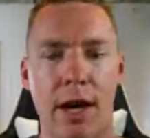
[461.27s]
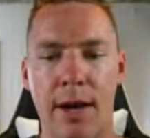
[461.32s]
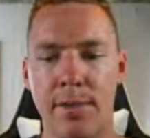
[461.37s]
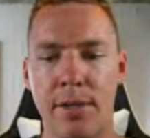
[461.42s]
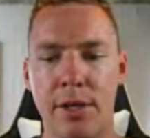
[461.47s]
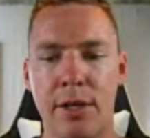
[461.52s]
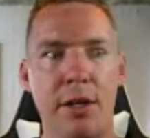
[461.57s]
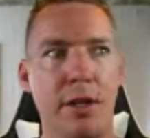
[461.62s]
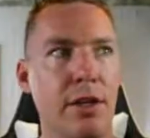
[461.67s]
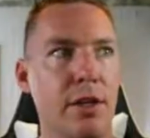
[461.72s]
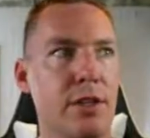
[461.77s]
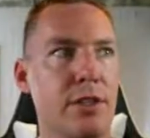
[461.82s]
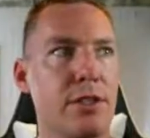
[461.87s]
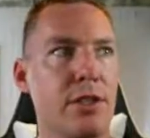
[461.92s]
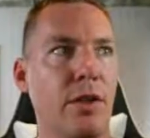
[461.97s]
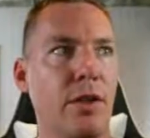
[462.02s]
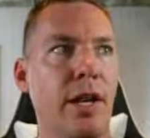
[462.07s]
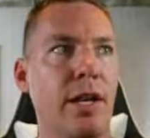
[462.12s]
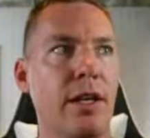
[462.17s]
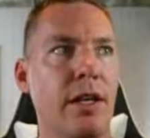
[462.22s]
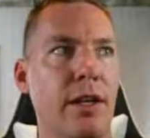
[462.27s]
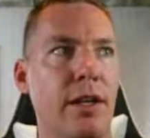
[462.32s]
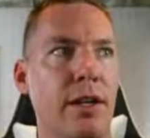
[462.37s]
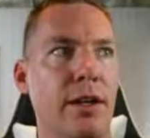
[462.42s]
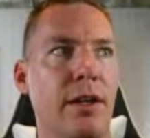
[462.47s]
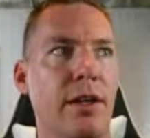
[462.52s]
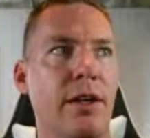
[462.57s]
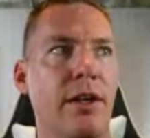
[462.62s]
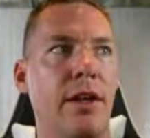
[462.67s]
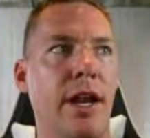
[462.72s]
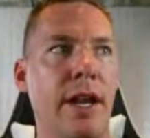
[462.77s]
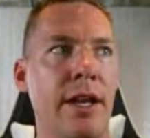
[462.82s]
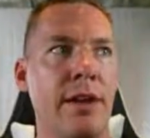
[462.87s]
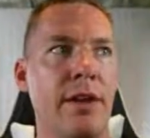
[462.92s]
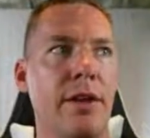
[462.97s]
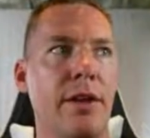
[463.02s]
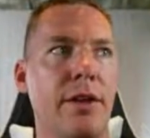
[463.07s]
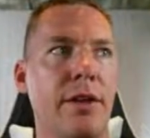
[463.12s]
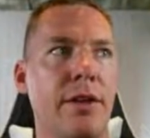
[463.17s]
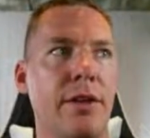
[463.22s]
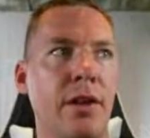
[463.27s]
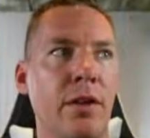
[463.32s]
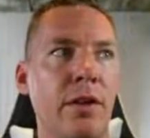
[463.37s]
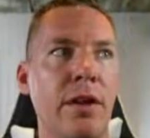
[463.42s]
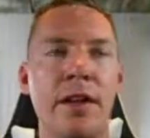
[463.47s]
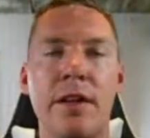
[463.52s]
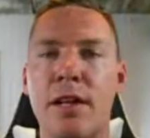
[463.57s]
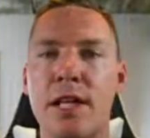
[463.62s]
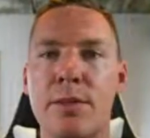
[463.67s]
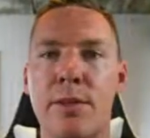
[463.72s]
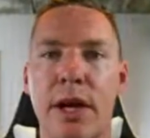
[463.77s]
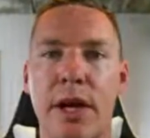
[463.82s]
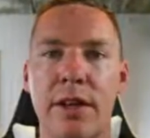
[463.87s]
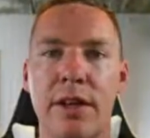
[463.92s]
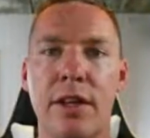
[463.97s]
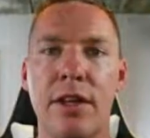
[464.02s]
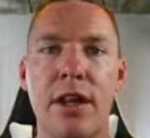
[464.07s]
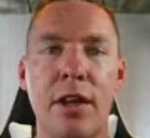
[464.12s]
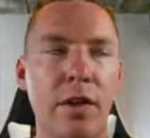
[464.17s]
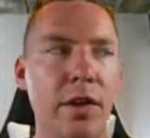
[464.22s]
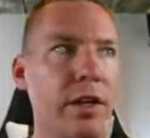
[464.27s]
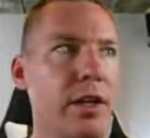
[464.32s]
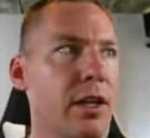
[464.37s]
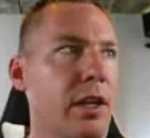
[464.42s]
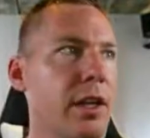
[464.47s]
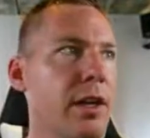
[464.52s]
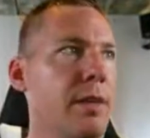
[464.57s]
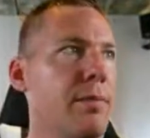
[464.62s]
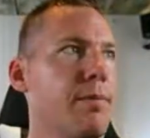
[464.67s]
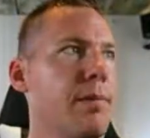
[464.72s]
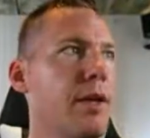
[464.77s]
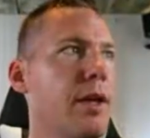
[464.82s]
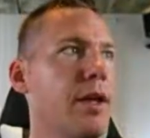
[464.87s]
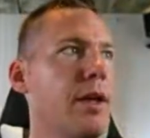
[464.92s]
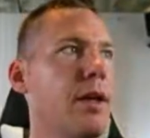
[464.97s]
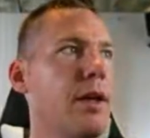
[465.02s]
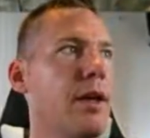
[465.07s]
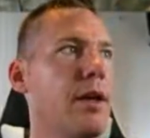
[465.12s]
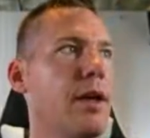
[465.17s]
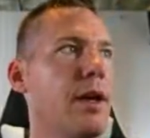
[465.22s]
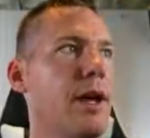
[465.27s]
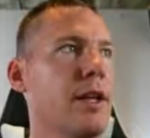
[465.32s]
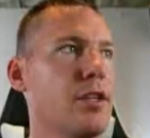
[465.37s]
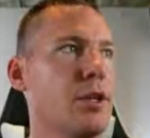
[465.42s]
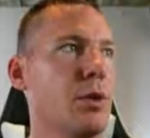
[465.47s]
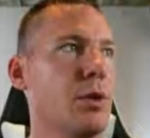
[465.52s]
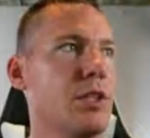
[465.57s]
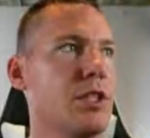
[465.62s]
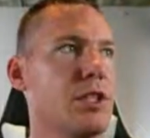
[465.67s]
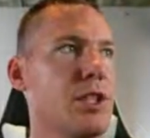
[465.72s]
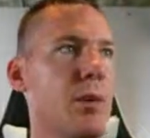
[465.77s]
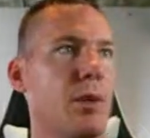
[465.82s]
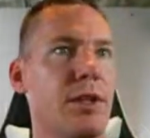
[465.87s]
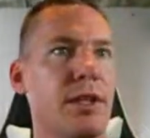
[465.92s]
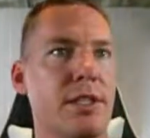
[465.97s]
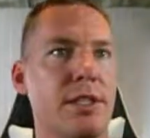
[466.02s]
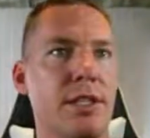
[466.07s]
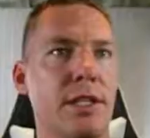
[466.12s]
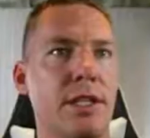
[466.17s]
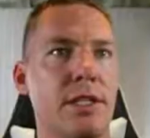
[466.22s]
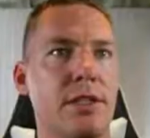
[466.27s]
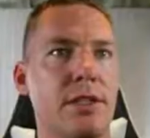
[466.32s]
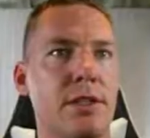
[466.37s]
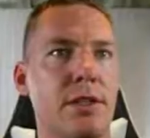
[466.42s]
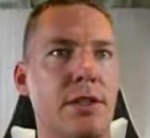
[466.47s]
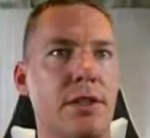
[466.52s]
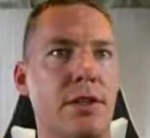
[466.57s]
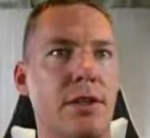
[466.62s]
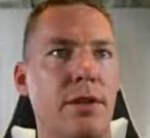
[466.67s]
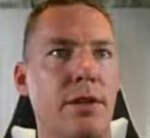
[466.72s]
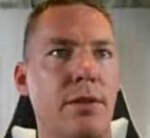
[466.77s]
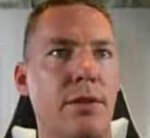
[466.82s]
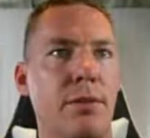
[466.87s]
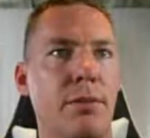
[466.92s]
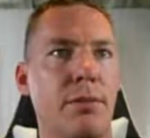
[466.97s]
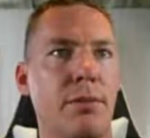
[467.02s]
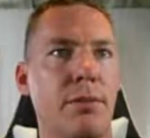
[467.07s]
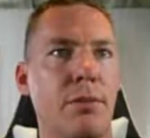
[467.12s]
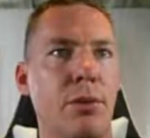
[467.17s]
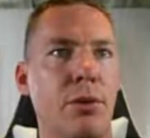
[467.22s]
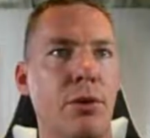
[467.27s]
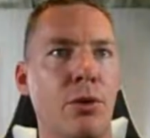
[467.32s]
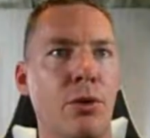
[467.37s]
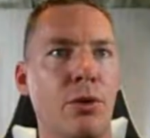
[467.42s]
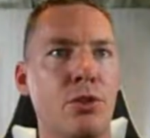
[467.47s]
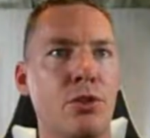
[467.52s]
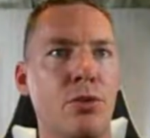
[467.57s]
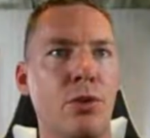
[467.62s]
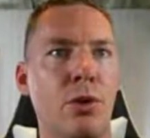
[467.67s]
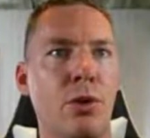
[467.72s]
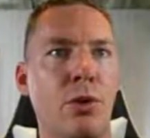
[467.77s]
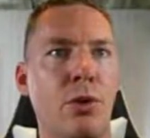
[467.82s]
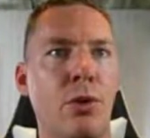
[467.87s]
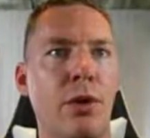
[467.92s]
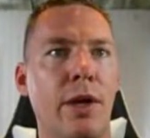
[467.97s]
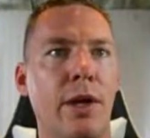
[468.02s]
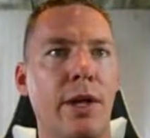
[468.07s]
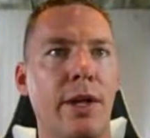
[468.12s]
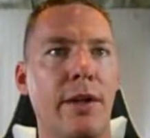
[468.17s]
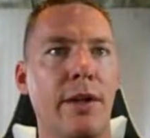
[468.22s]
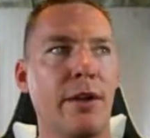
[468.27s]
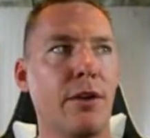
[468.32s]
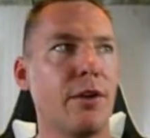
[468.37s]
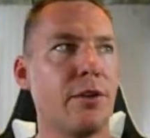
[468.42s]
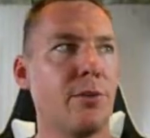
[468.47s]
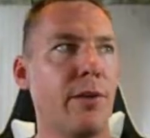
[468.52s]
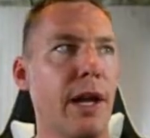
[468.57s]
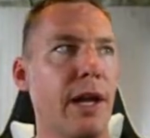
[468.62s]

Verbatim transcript: I'm going to select and delete these by hitting the delete key. And so we'll just see what this is. This is a tutorial. Blurs real quick and then goes